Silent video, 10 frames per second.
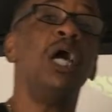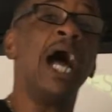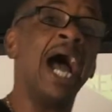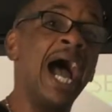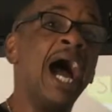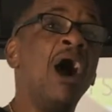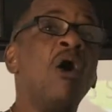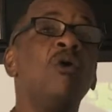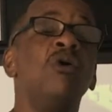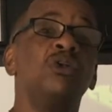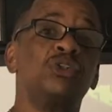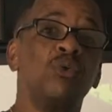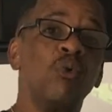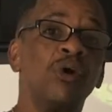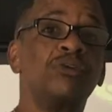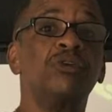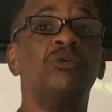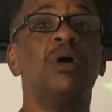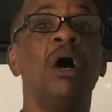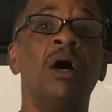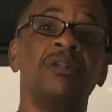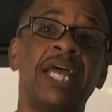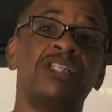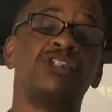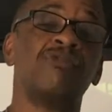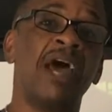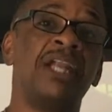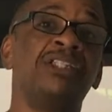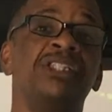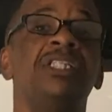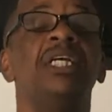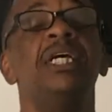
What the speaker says: how to work through that strategy